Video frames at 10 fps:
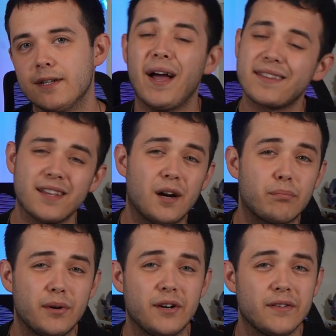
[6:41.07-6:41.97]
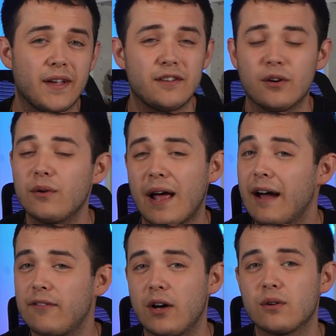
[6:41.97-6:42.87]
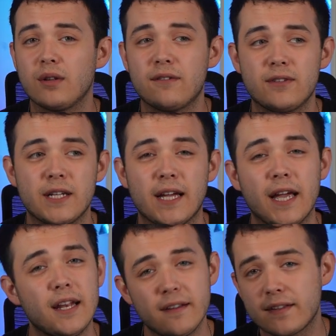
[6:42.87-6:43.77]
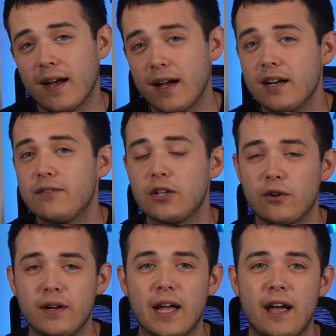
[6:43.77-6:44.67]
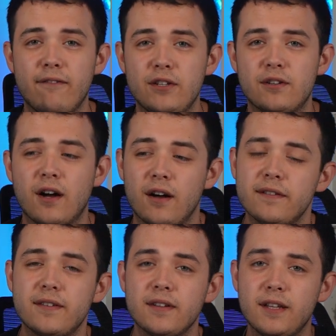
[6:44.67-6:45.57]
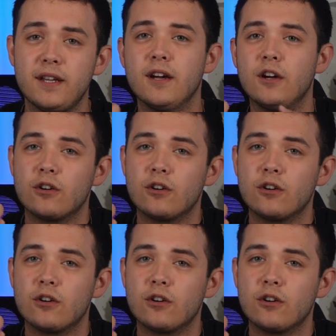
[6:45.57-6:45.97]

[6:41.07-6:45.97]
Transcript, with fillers: Back then on printers that don't have auto leveling, it is kind of annoying having to constantly